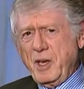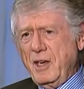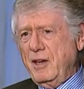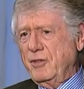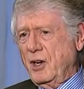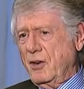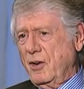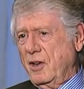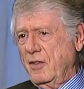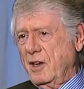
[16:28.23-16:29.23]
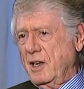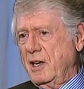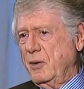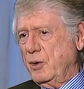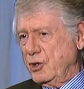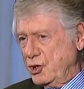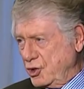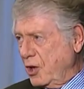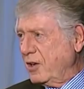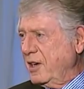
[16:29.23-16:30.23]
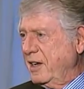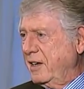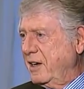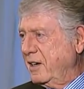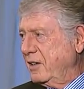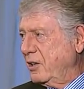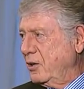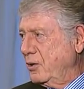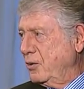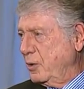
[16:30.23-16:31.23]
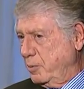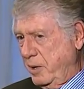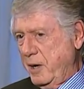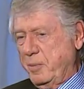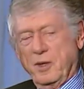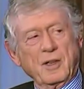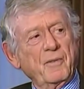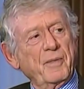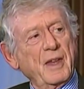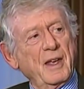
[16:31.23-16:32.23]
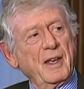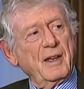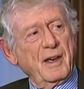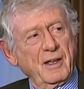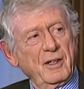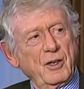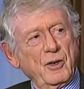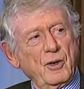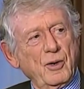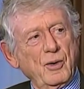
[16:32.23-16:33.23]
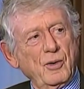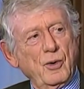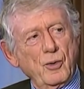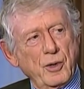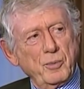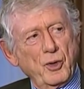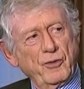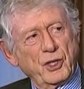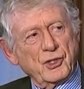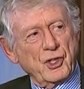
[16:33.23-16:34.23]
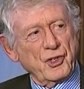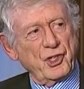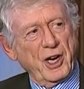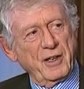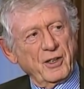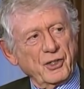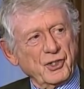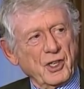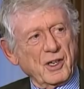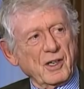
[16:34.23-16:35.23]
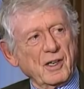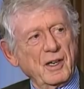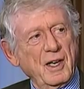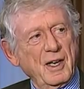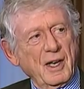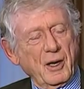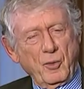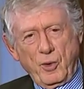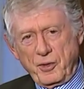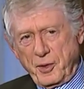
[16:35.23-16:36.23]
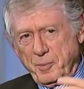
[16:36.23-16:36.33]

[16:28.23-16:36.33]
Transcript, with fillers: even learning the language, certainly getting to know the people, getting to know who the movers and shakers are, and what the